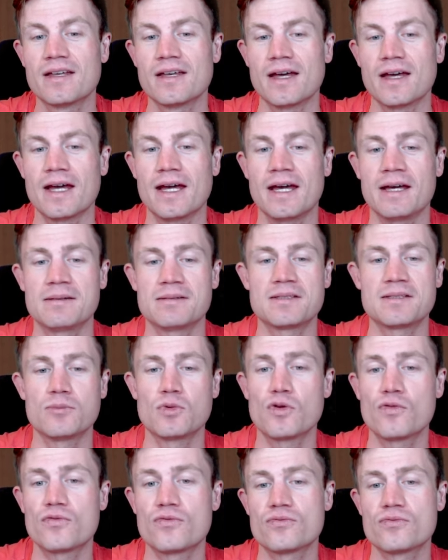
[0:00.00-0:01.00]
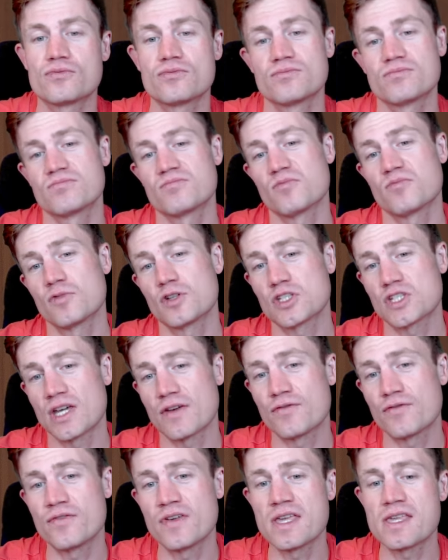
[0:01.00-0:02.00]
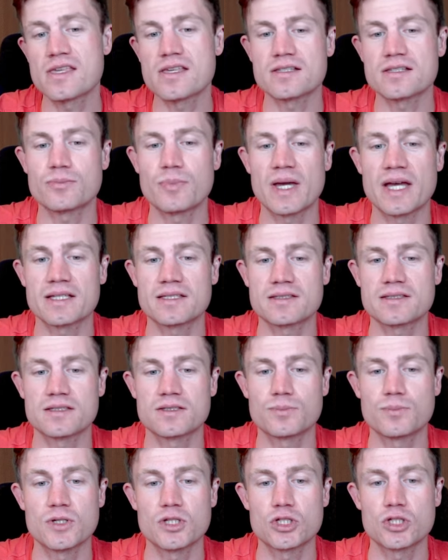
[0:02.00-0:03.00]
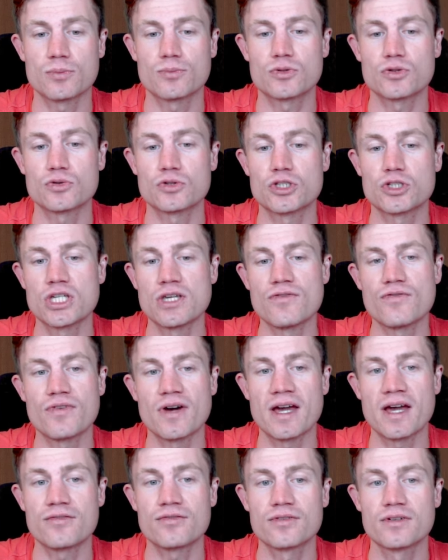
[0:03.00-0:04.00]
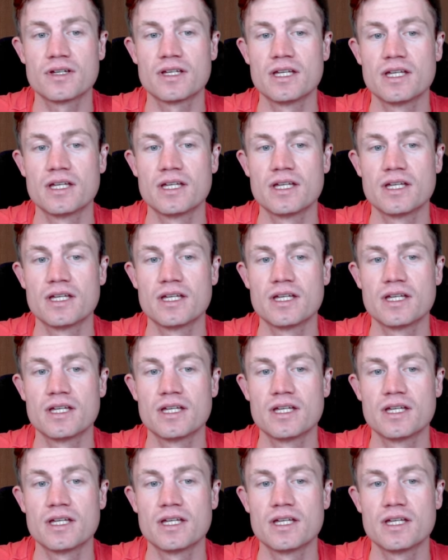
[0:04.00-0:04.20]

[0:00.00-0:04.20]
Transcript: And the move which I think is best is bishop to g5.